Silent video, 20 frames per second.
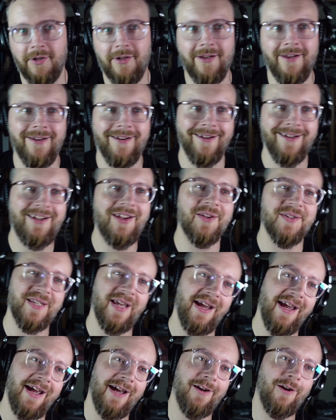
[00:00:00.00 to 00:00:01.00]
because I
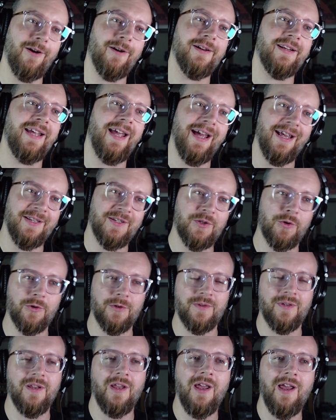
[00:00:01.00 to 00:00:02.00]
had already had swords,
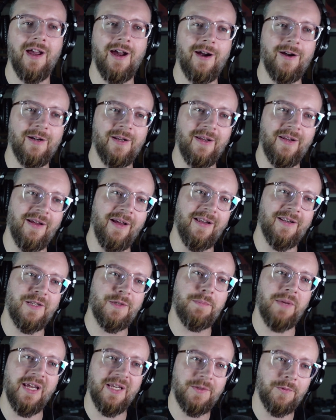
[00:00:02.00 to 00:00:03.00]
I already had
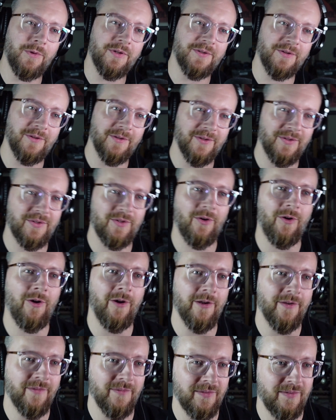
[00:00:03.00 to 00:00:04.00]
Space Wizards
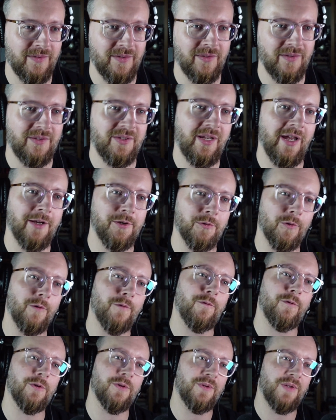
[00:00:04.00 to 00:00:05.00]
on scheduled
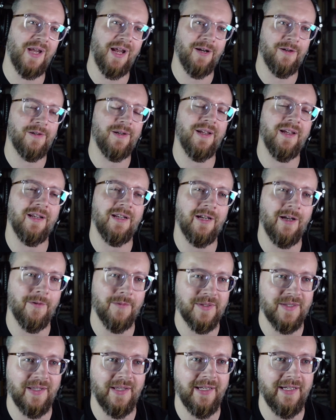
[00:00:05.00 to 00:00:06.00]
for Saturday, and I
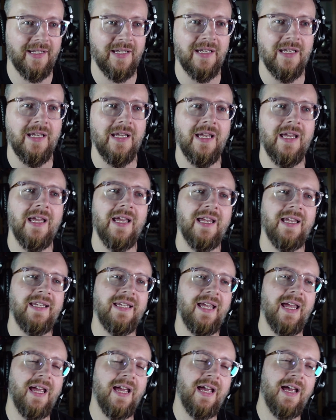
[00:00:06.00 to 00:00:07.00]
was like,
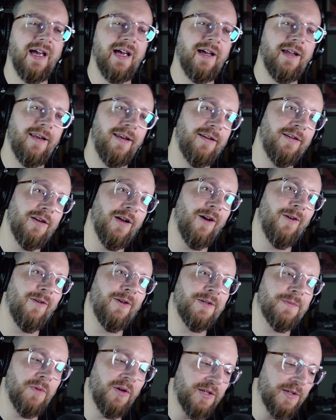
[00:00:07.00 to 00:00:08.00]
yeah, no, as
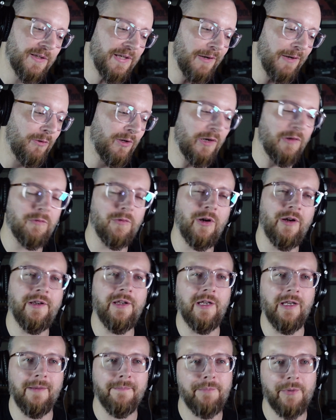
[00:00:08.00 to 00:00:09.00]
much as I want to run
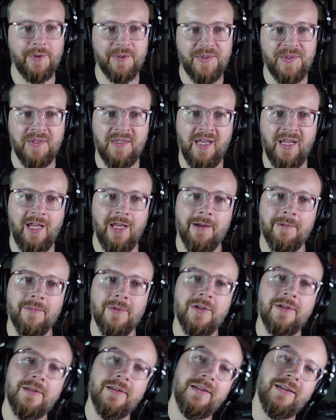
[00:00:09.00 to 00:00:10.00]
an in-person game,
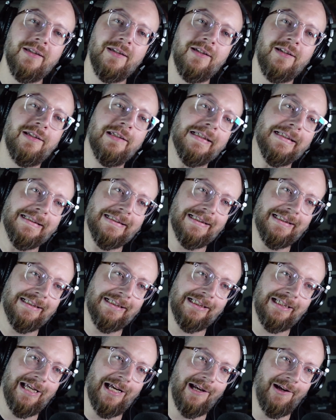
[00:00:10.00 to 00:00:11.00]

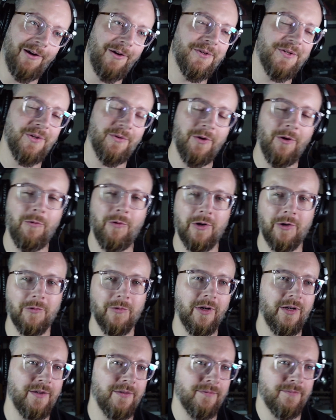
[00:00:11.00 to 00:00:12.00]
I also don't want to
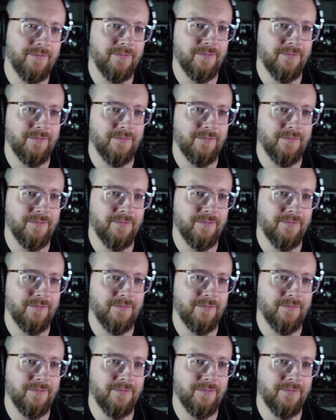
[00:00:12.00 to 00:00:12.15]
run.